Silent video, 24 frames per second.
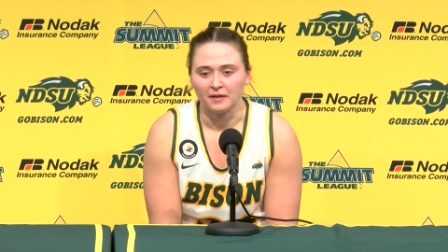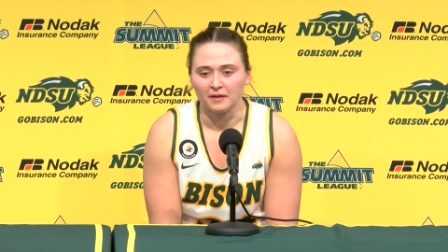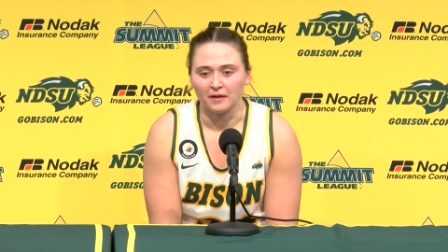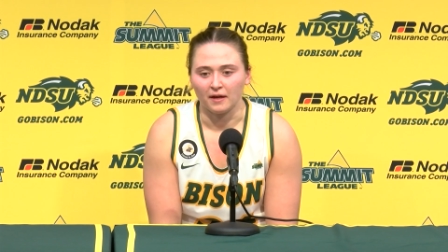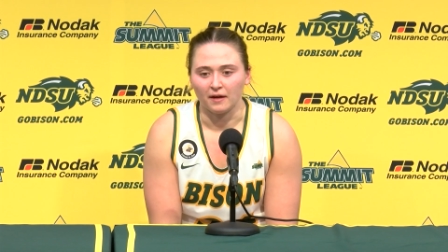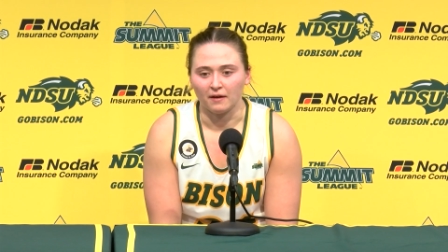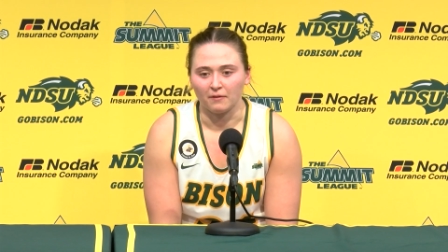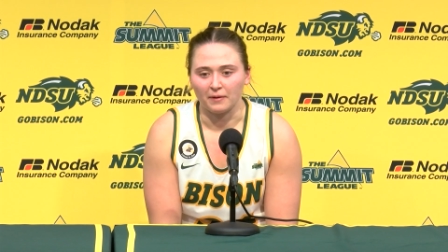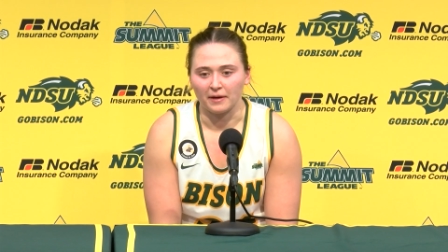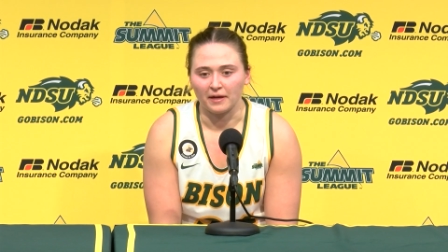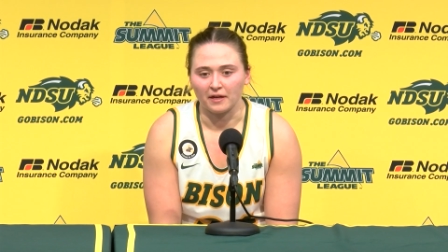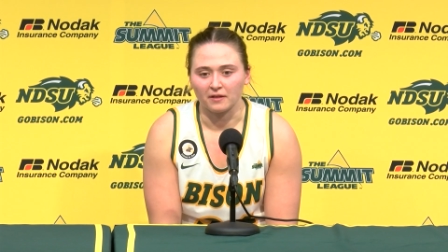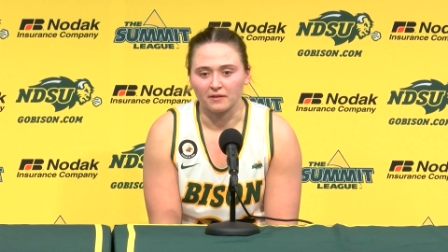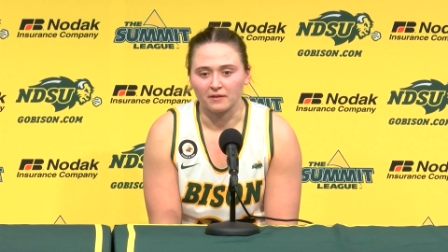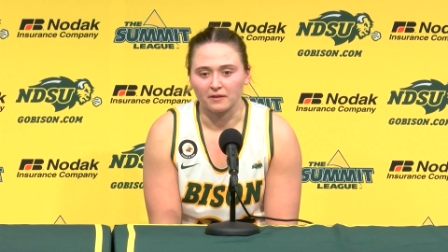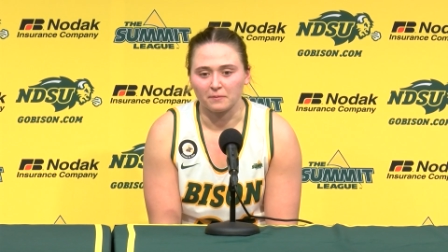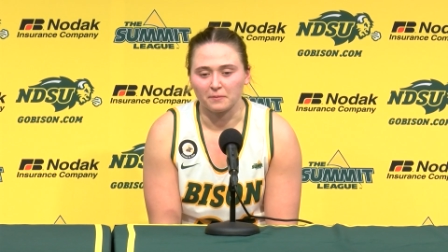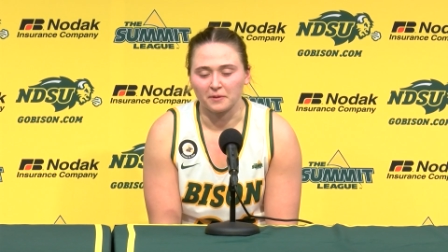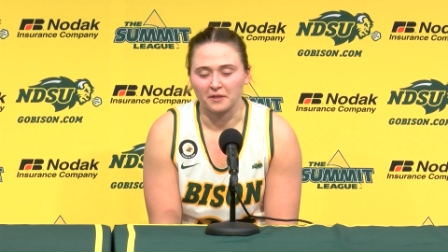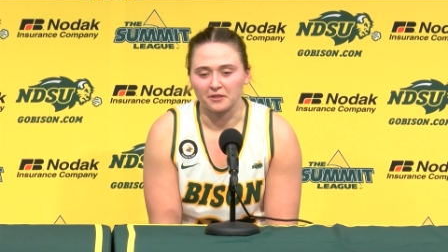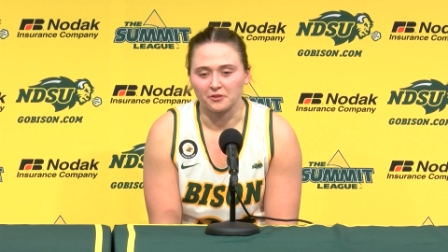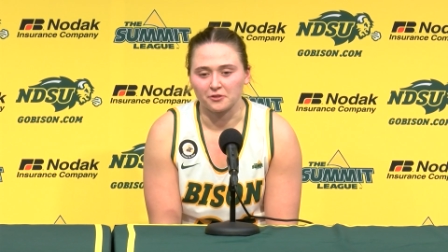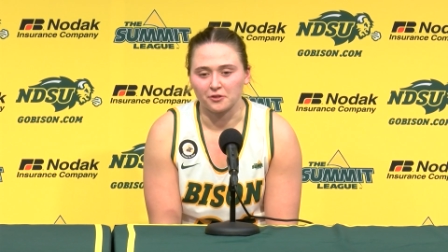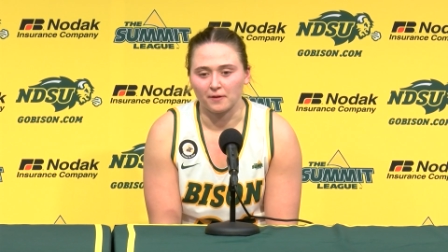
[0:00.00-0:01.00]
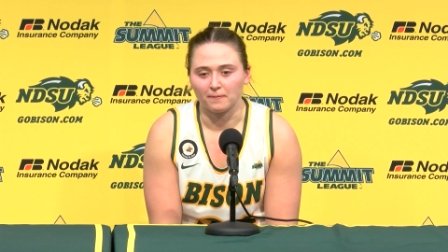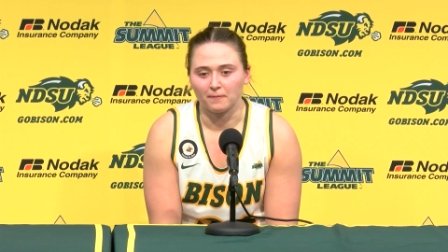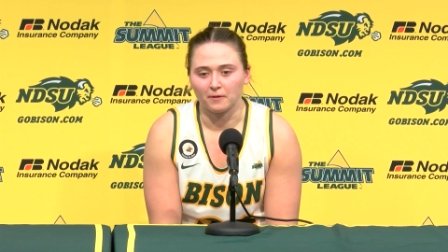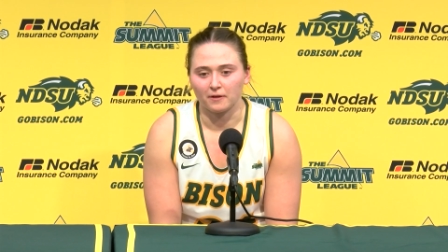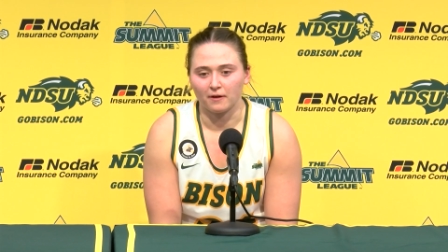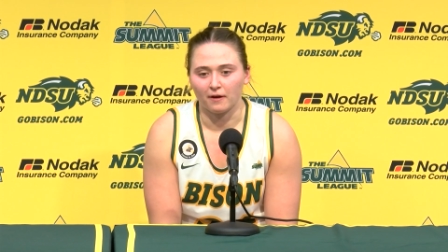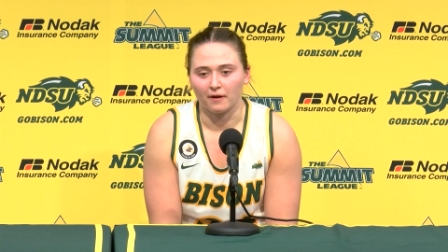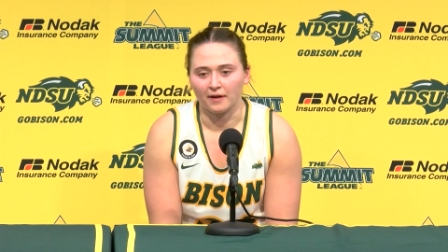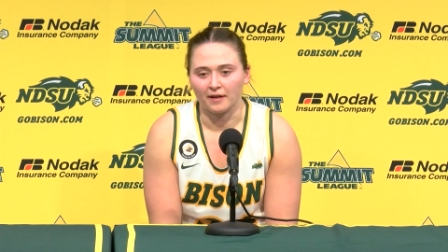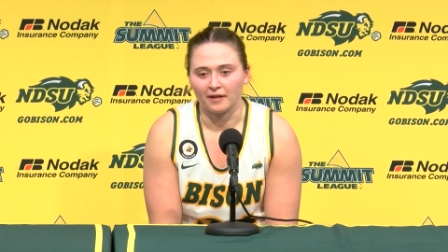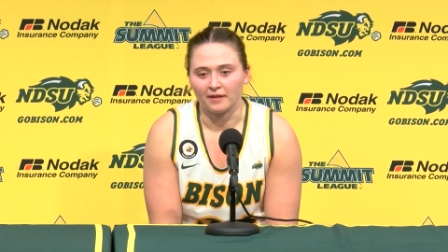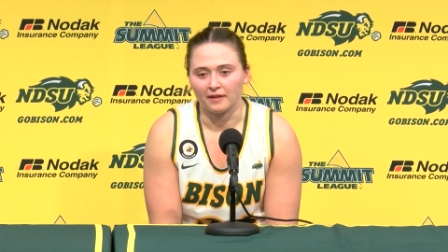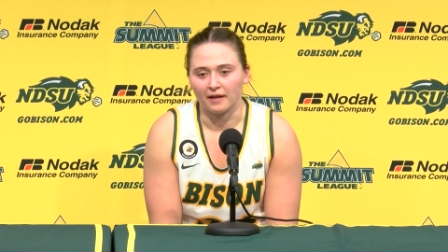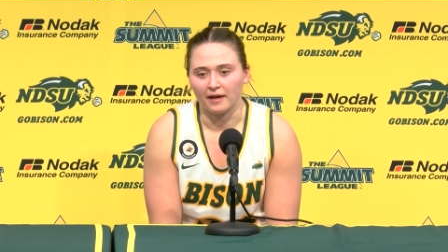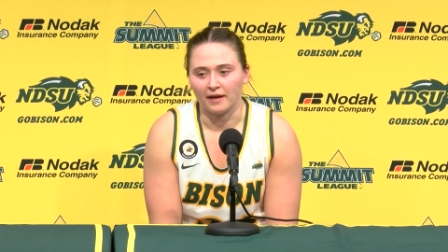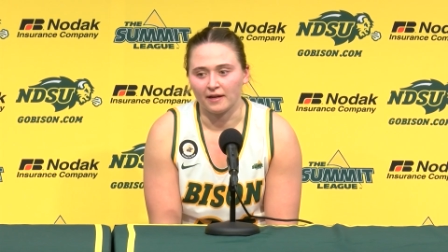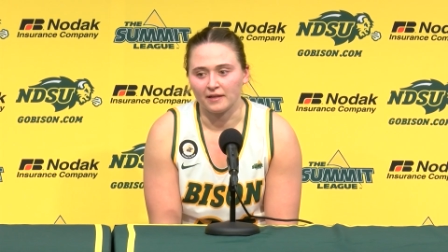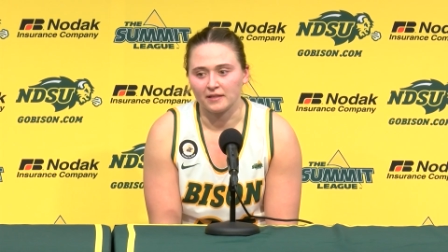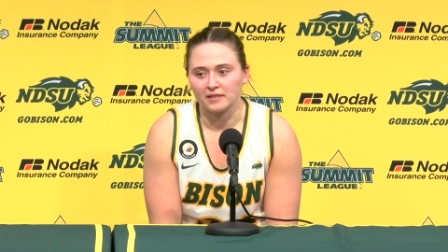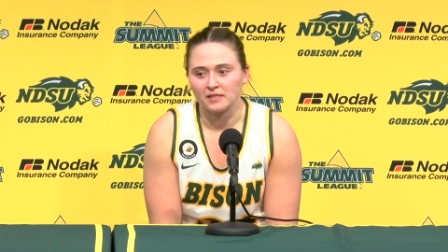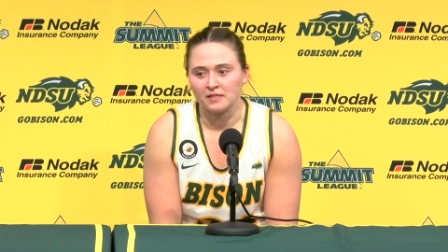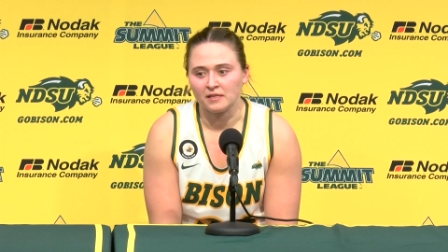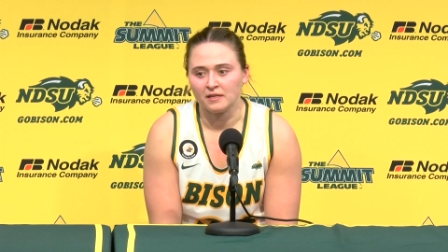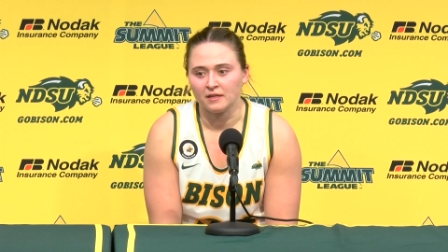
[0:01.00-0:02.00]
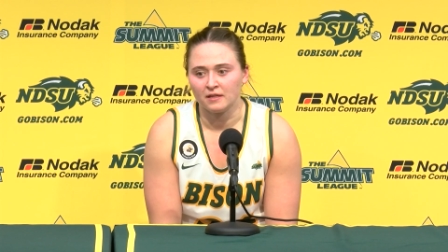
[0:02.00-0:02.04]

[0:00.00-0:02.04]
uh, we had a little bit of trouble guarding that.